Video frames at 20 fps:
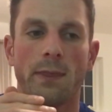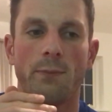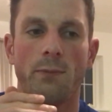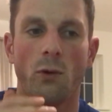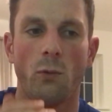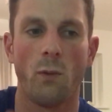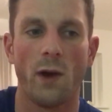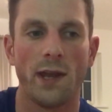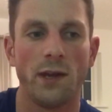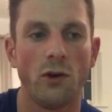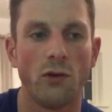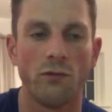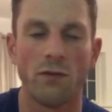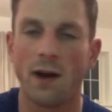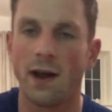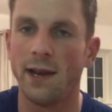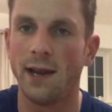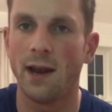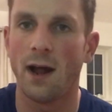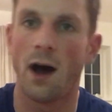But when you're
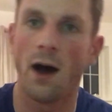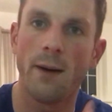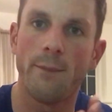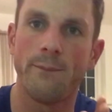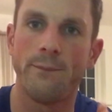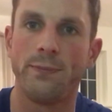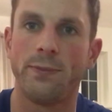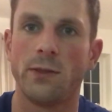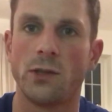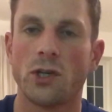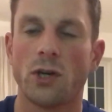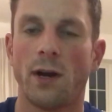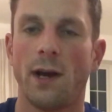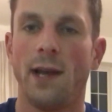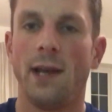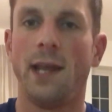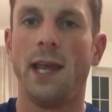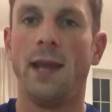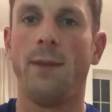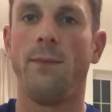running up, try
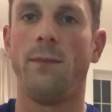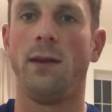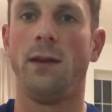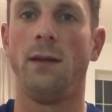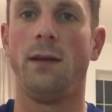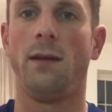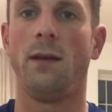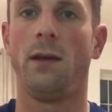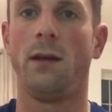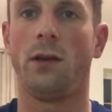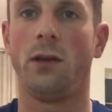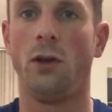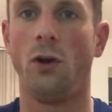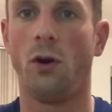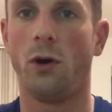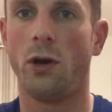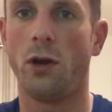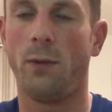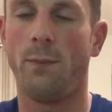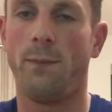and keep
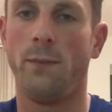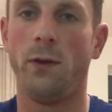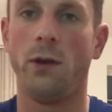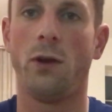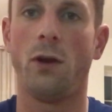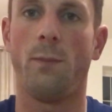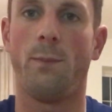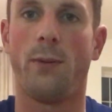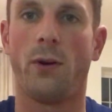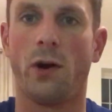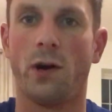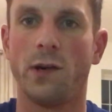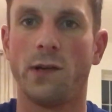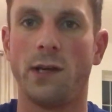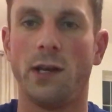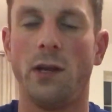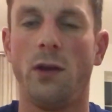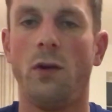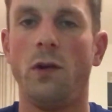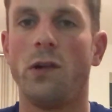your good
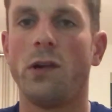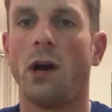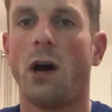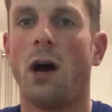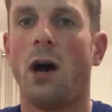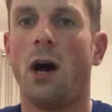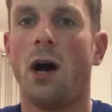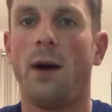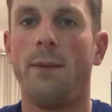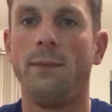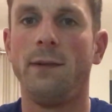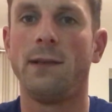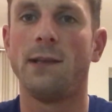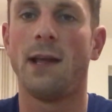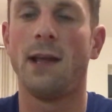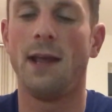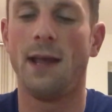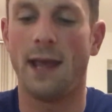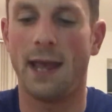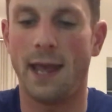posture. Use your arms,
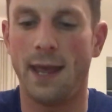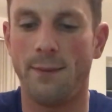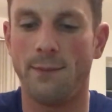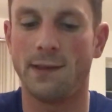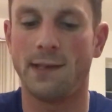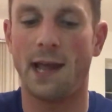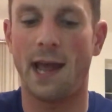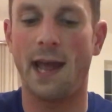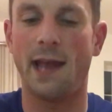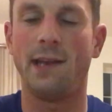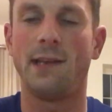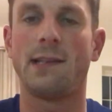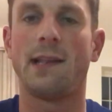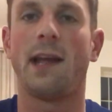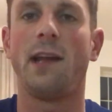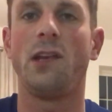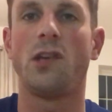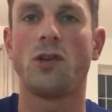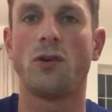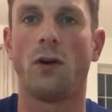hips to head,
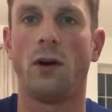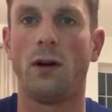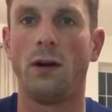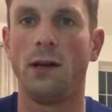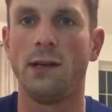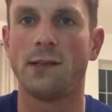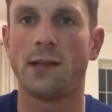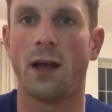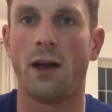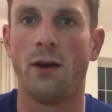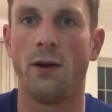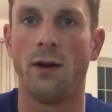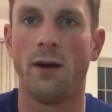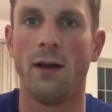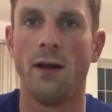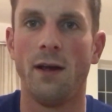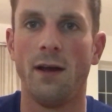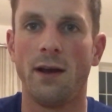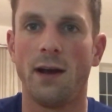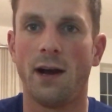stay strong. So
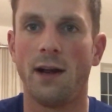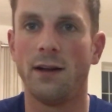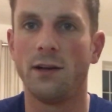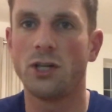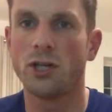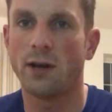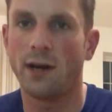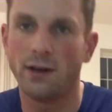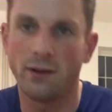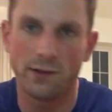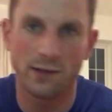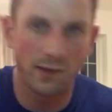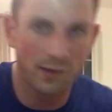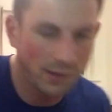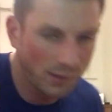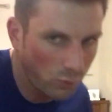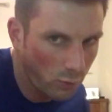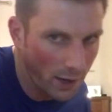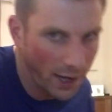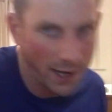kind of try not to
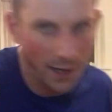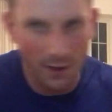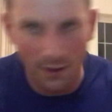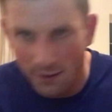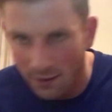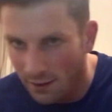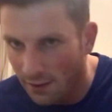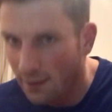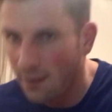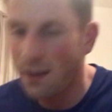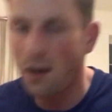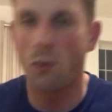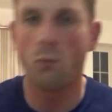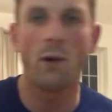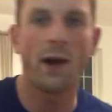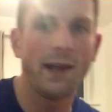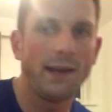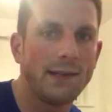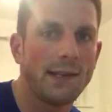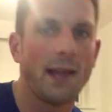swing and
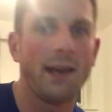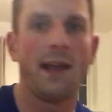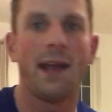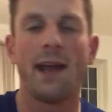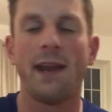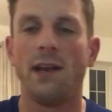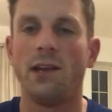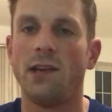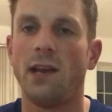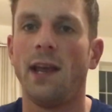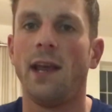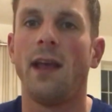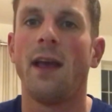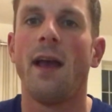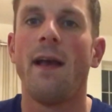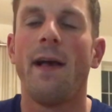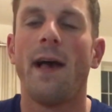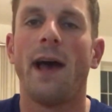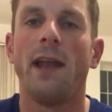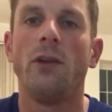waste any energy.
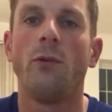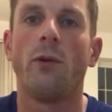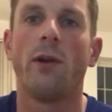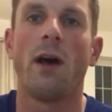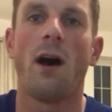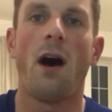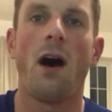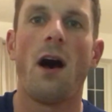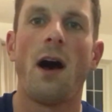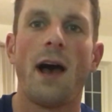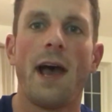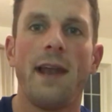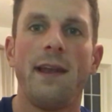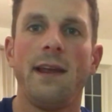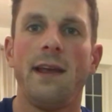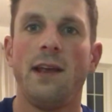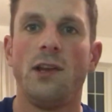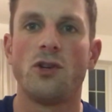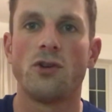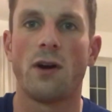And you want a high
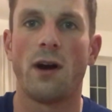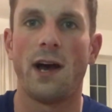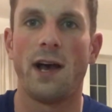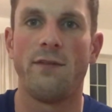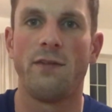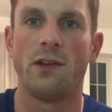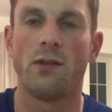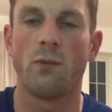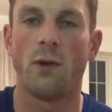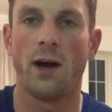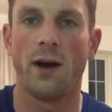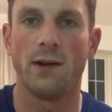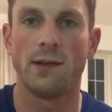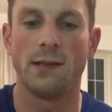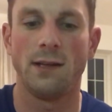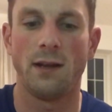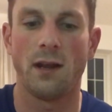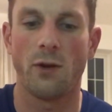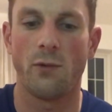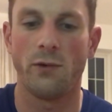knee drive as well.
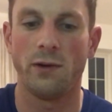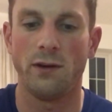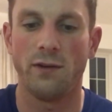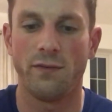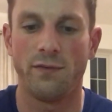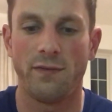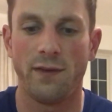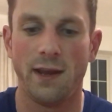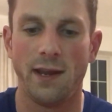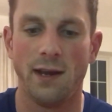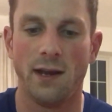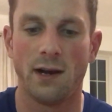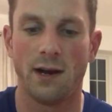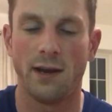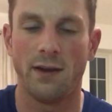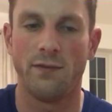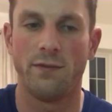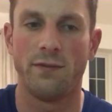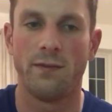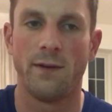So you don't want your feet
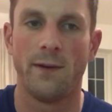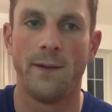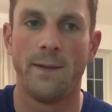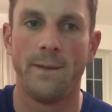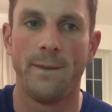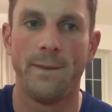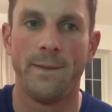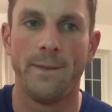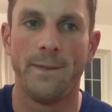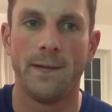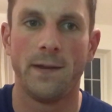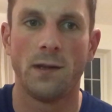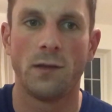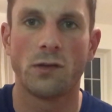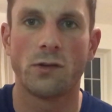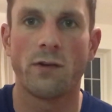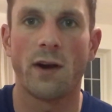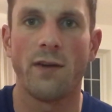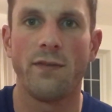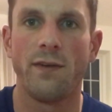kind of
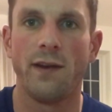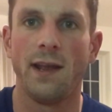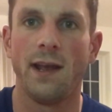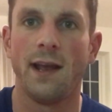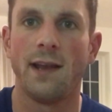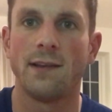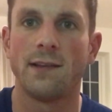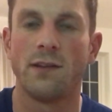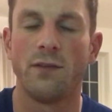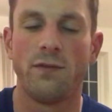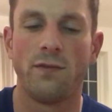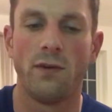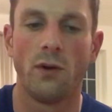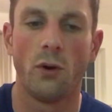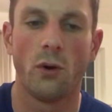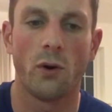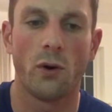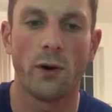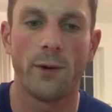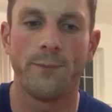scruffing against the
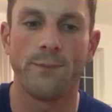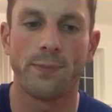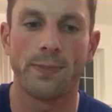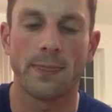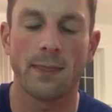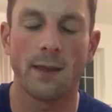floor.